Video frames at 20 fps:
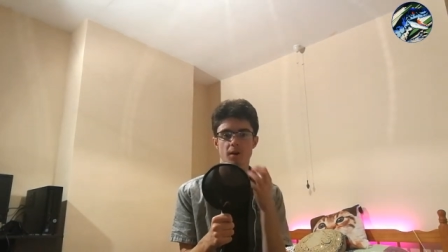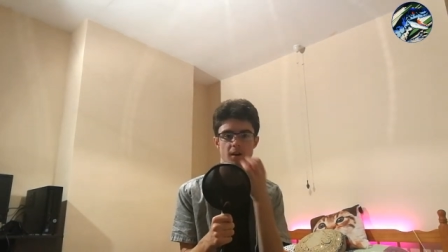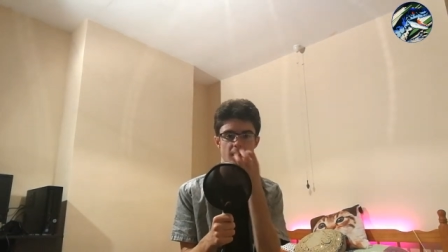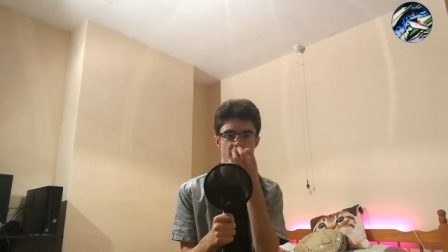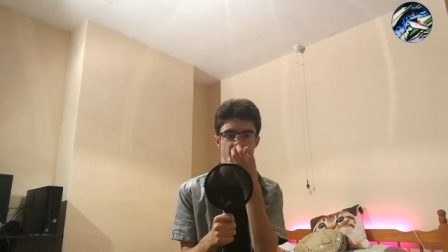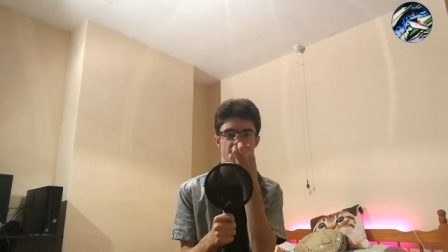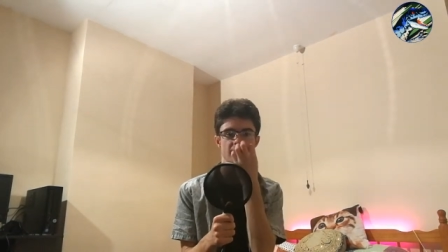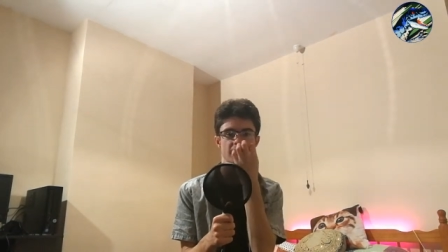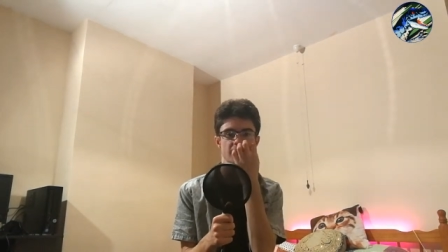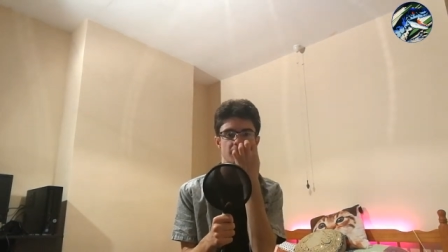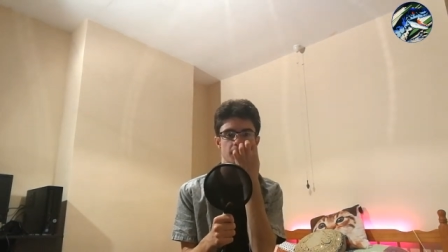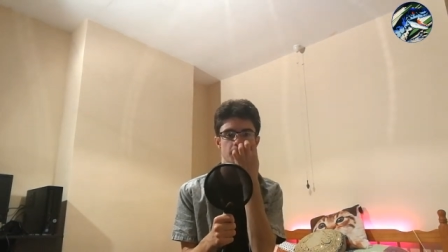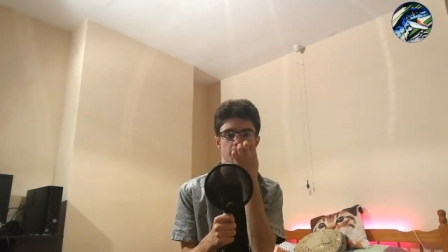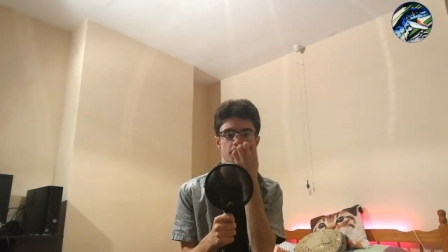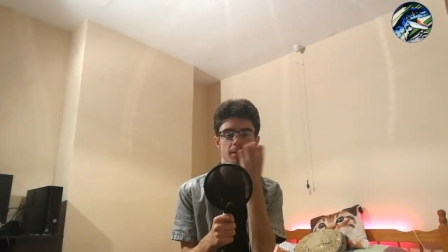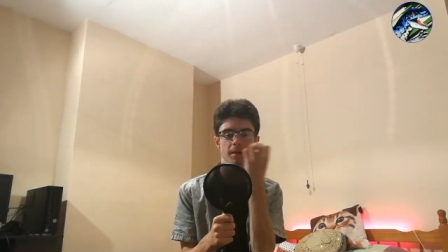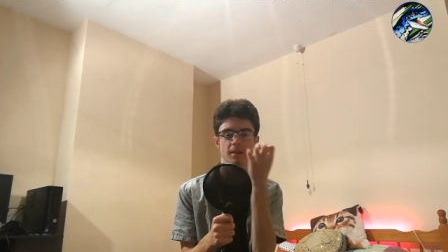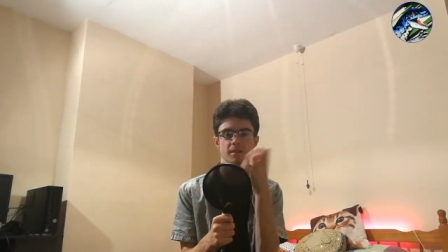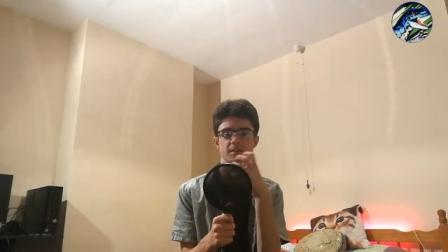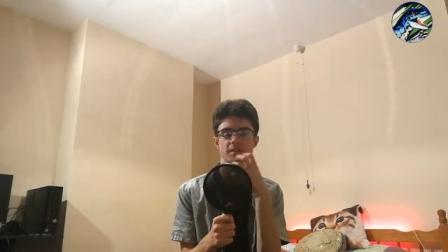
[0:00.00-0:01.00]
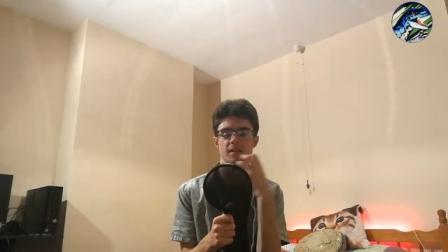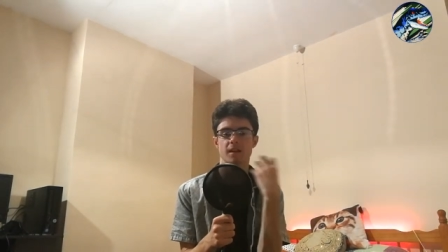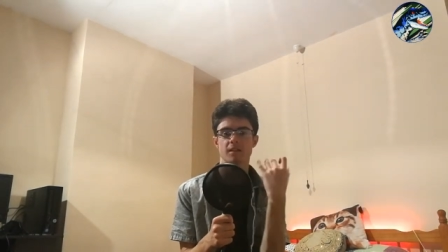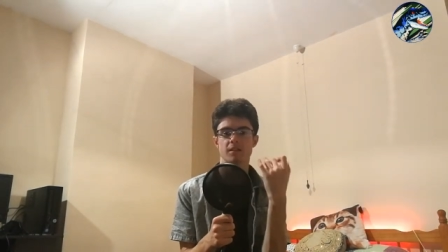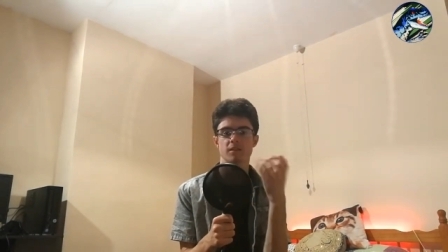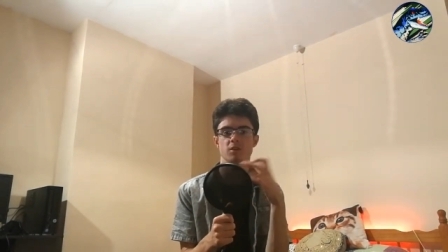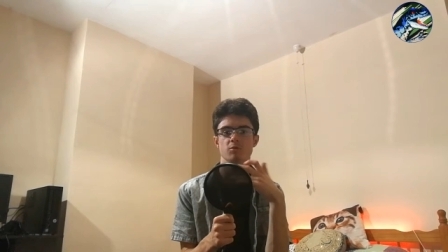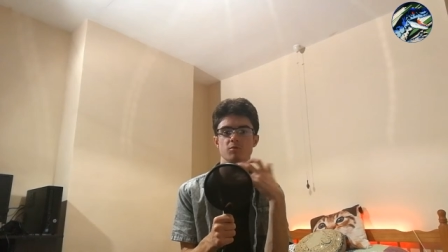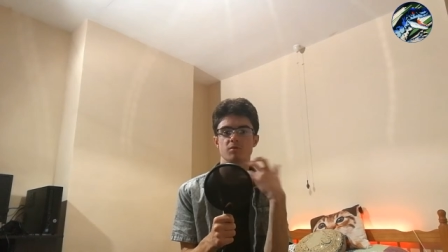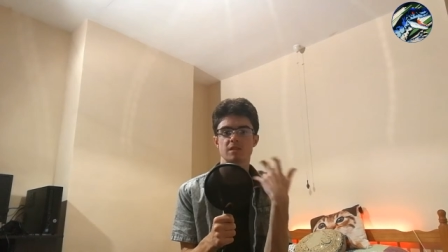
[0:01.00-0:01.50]
and the bits that
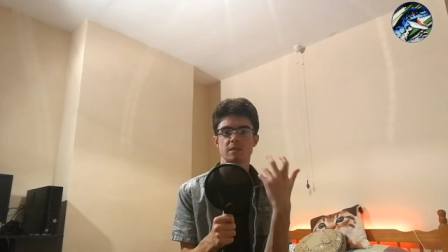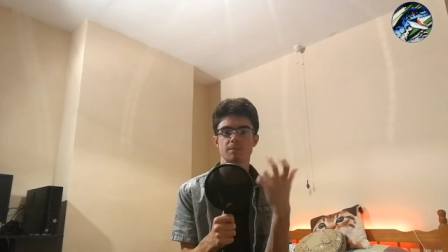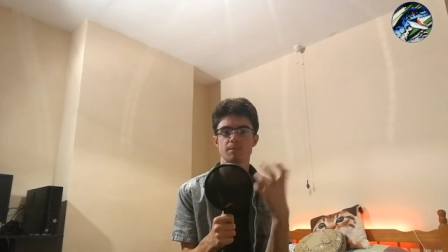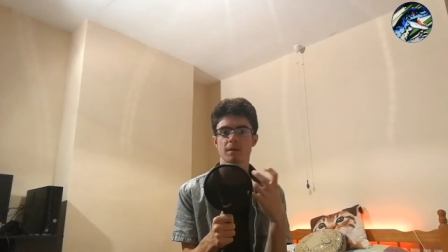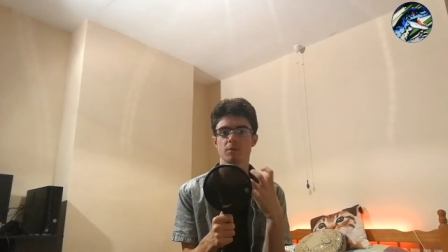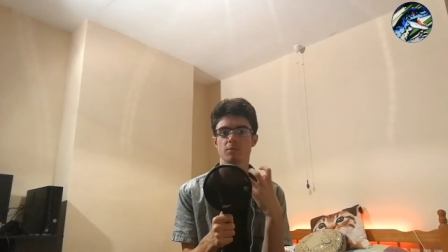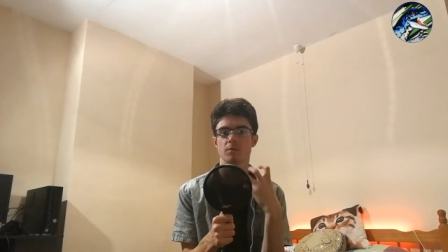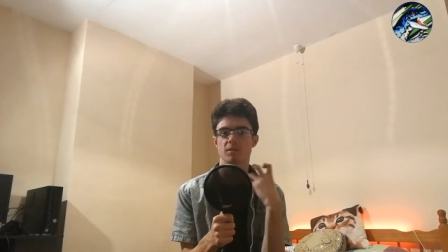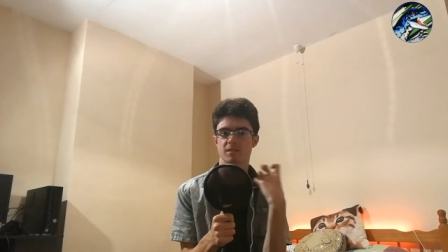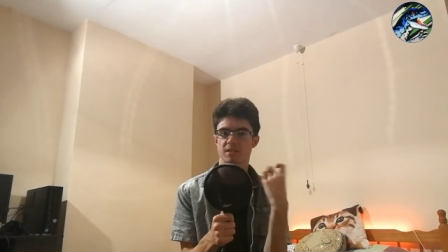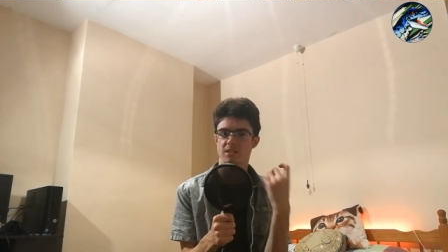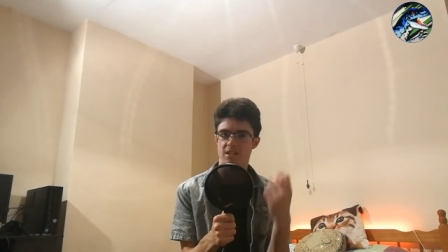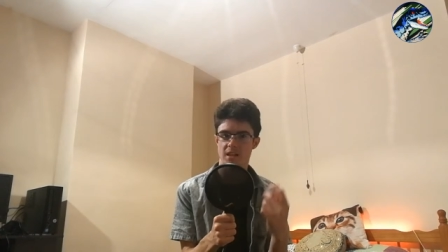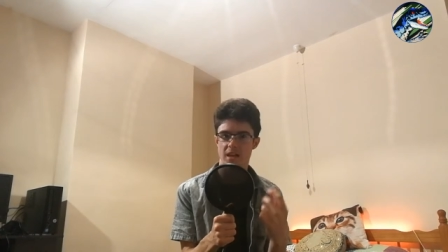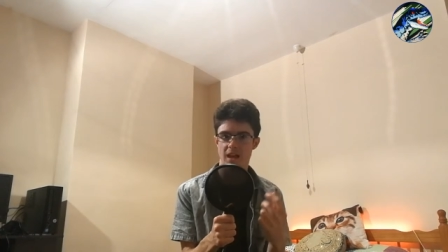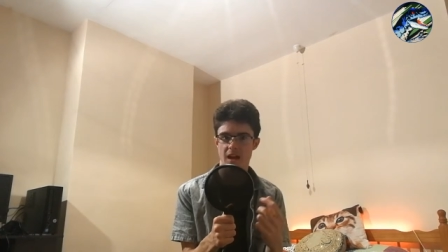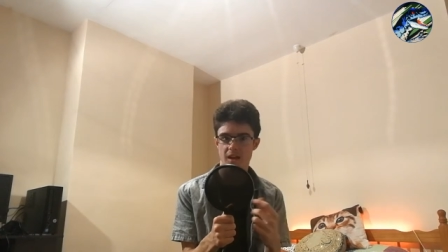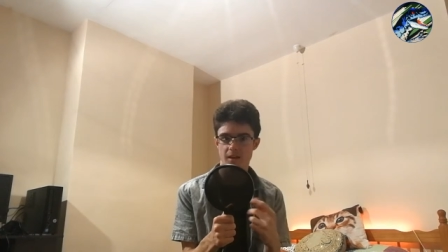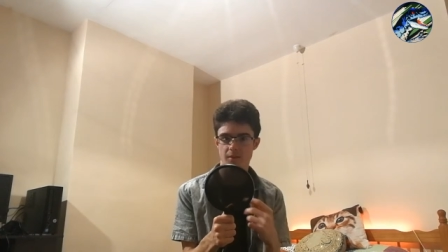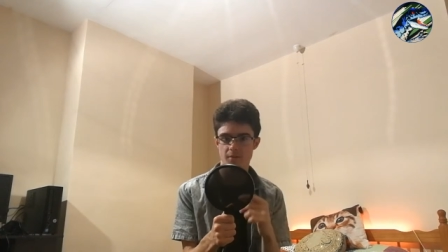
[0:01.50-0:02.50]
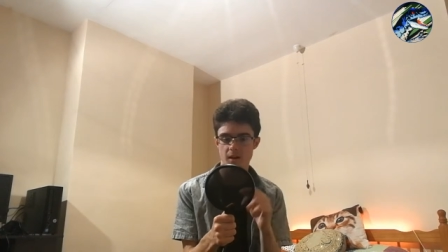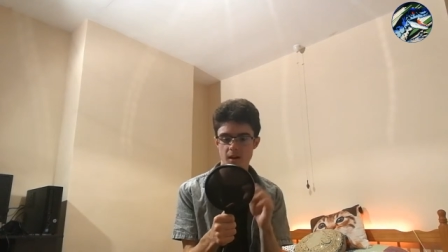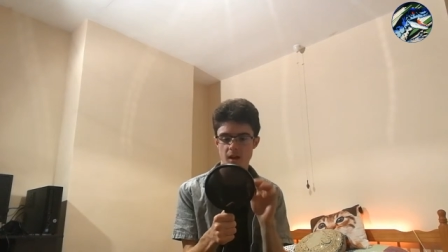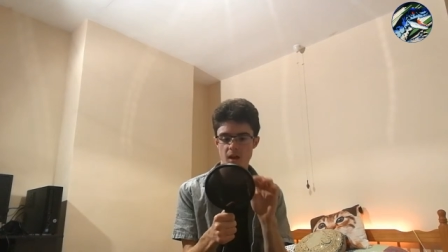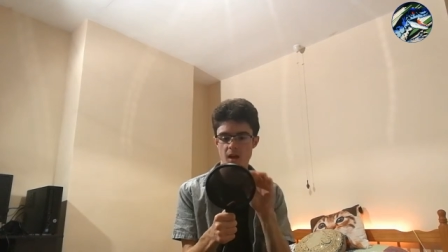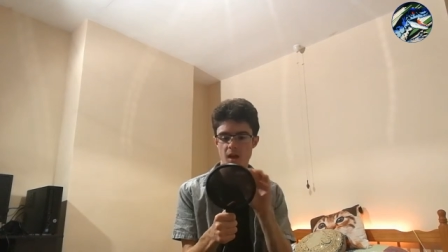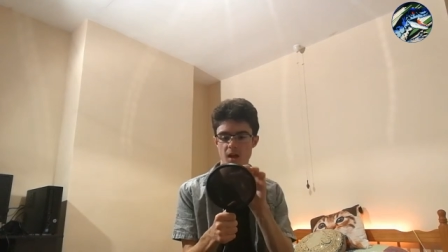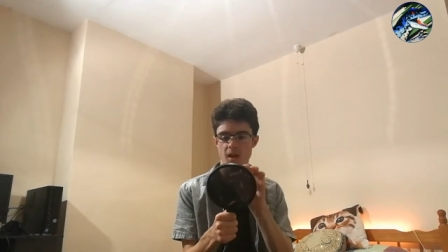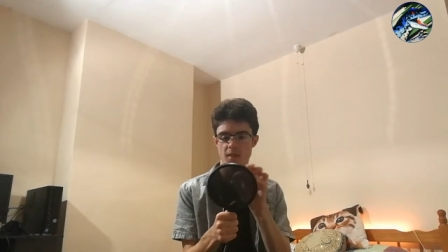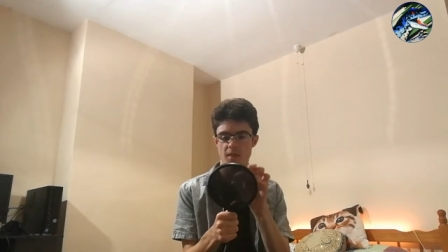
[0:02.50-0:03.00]
you spit with saliva
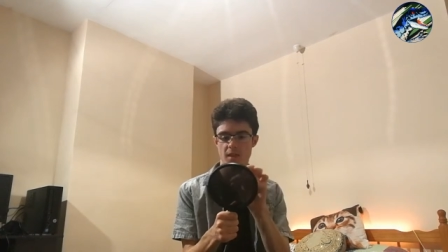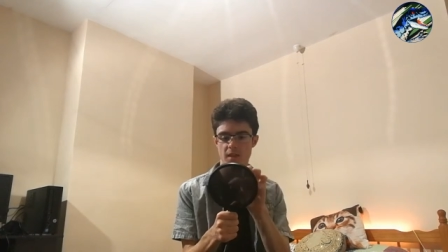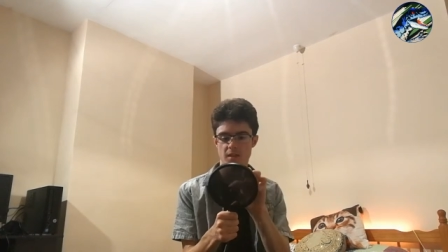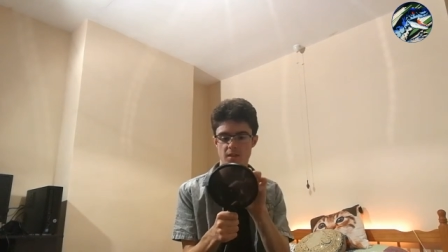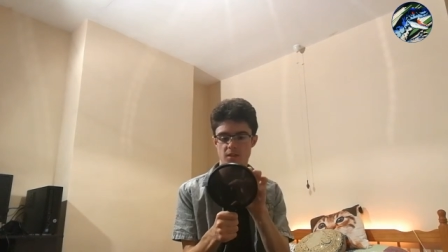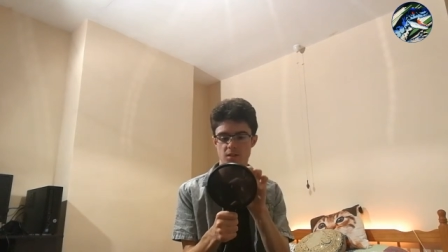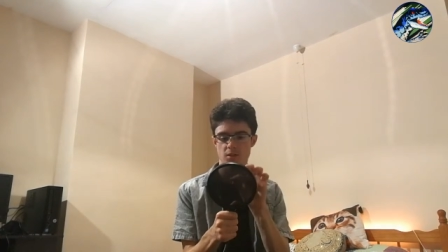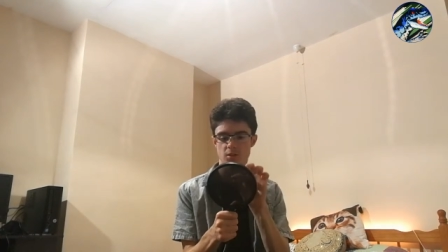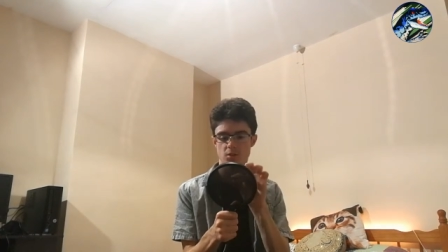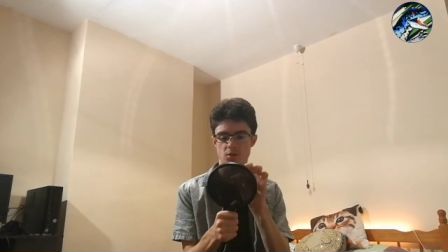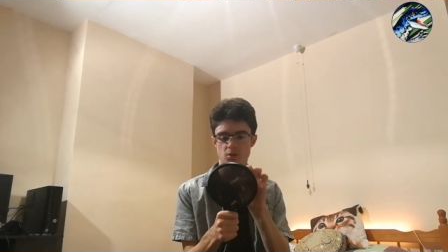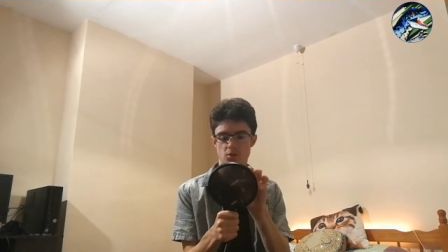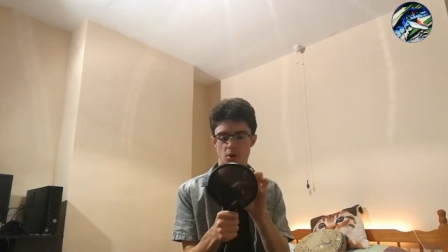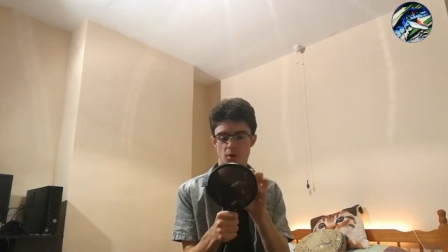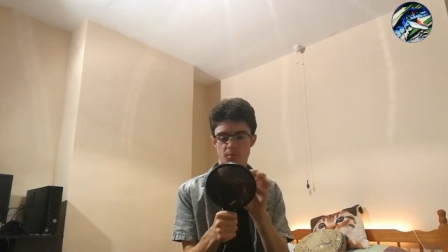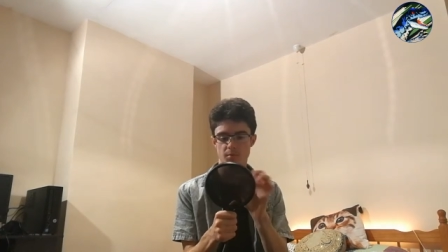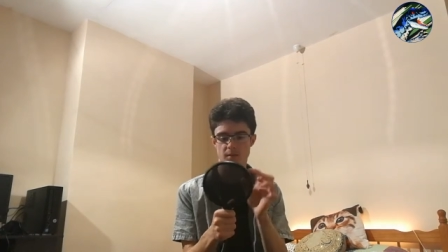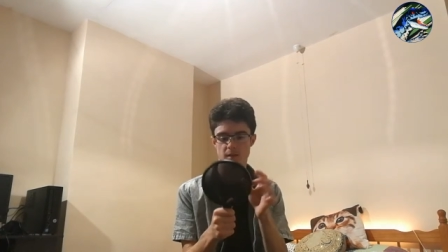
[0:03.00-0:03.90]
this stops